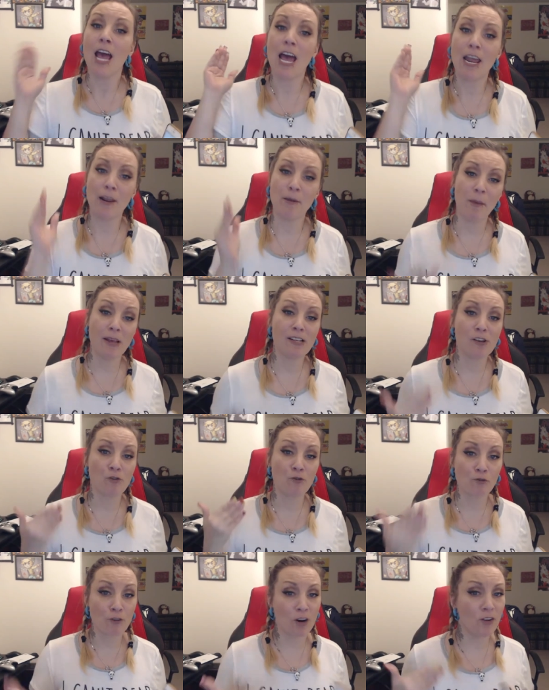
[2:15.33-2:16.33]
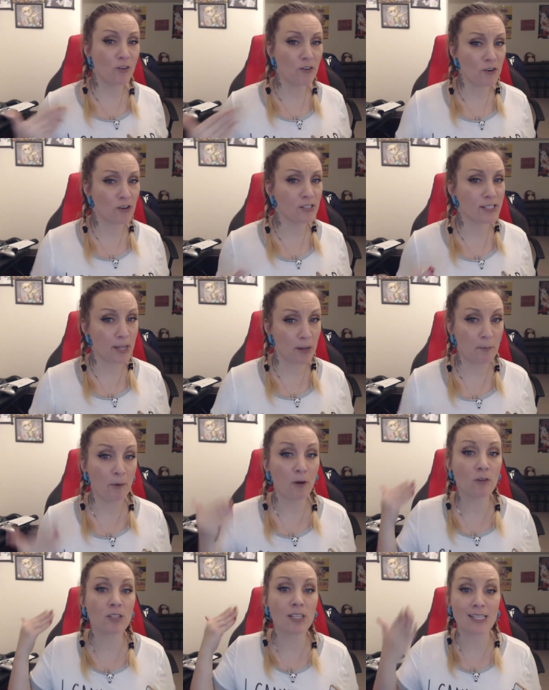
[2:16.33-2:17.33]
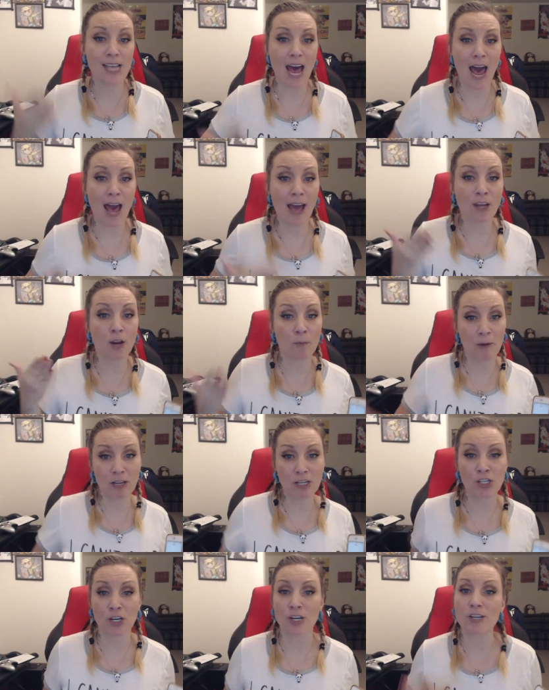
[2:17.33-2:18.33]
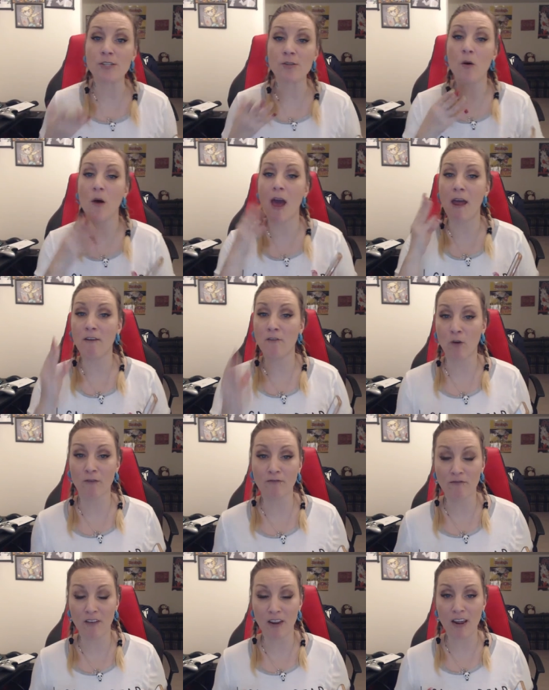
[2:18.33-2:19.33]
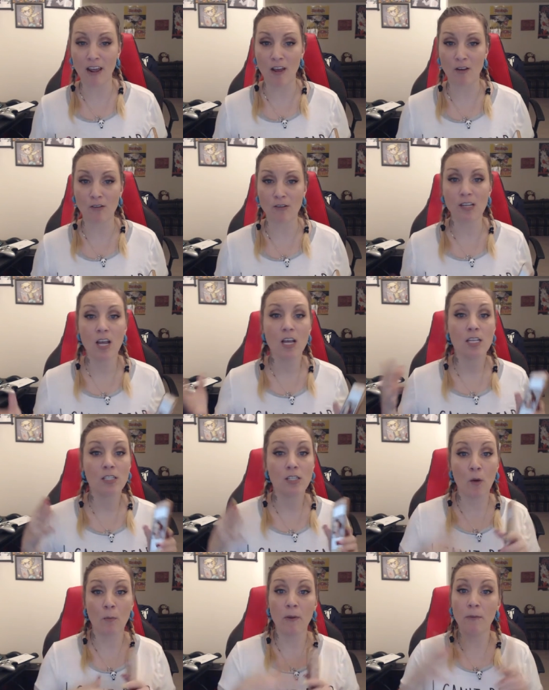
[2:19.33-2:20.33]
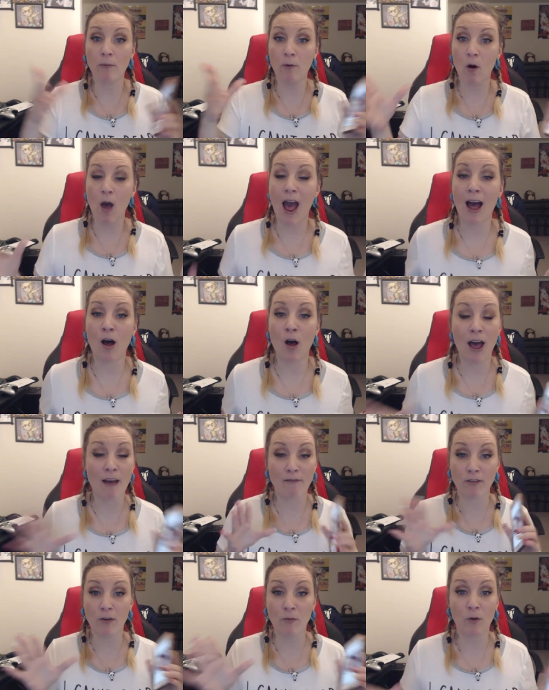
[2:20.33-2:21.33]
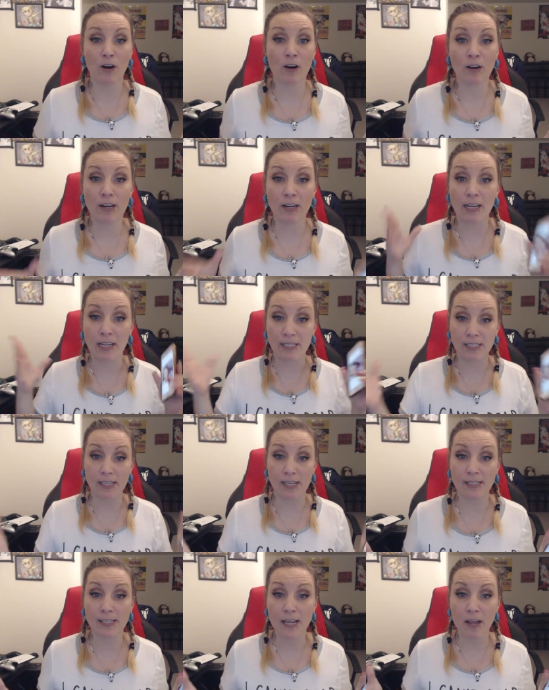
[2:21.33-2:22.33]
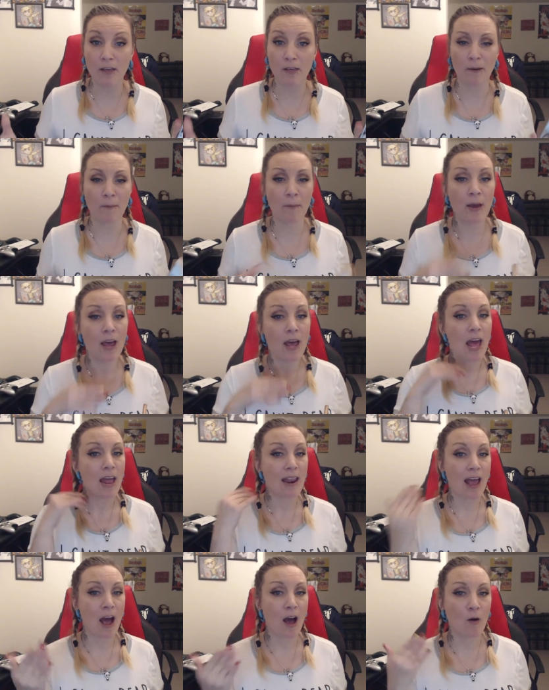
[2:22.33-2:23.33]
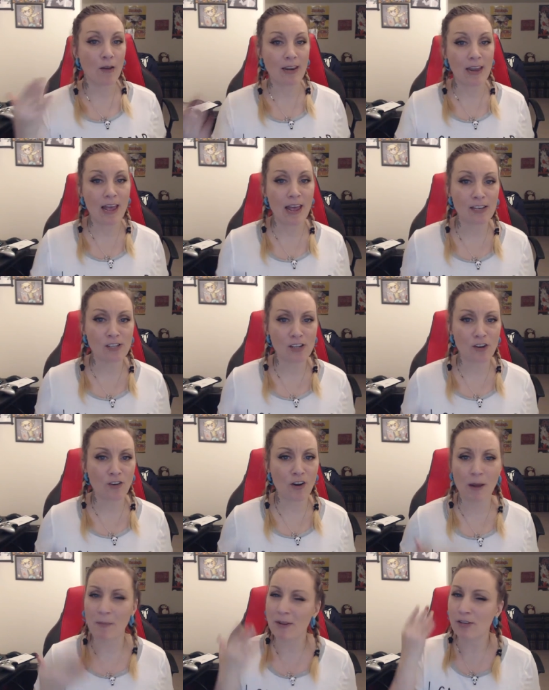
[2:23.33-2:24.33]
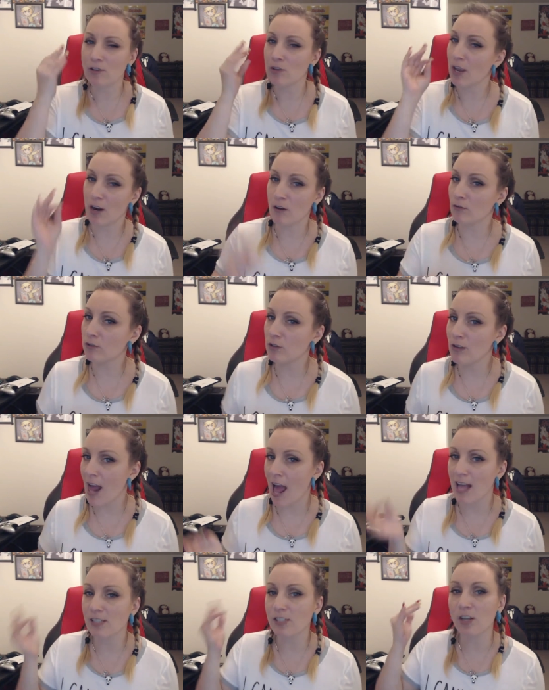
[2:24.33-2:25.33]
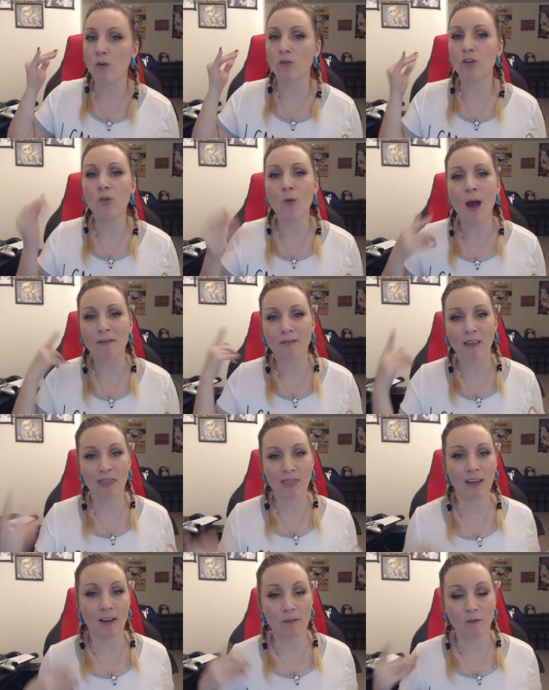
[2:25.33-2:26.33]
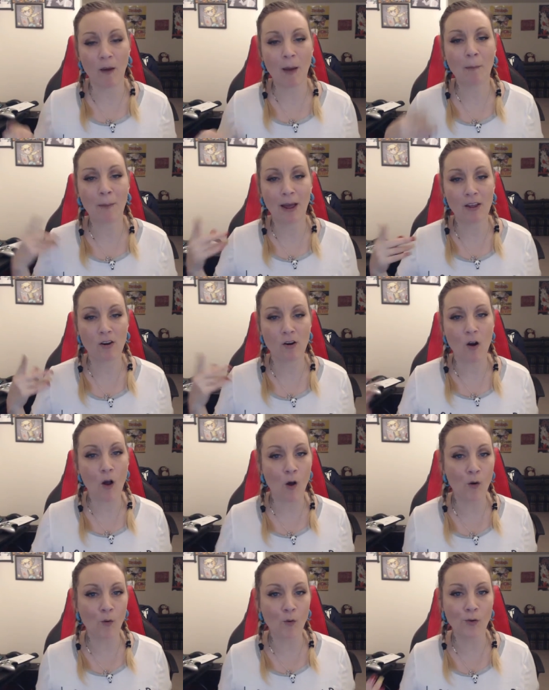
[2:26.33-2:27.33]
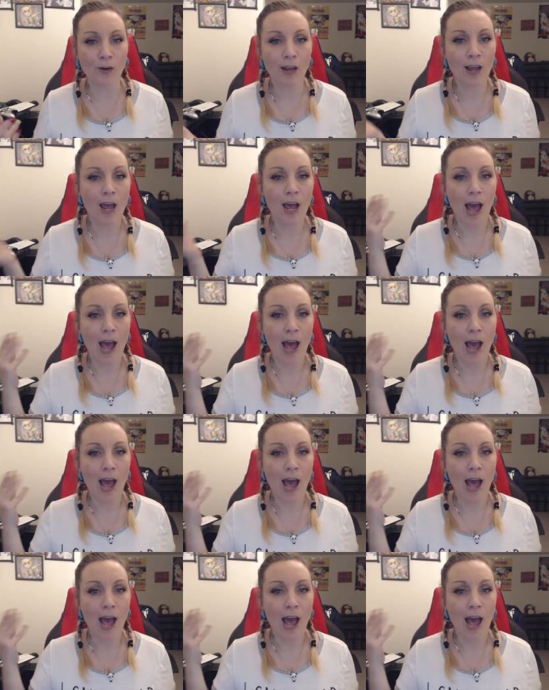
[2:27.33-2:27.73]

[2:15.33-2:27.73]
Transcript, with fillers: And it makes it real, real simple to tag your pictures and or videos so people out everywhere gets to see them. Now in Instagram is they don't do that, so you have to think about about your own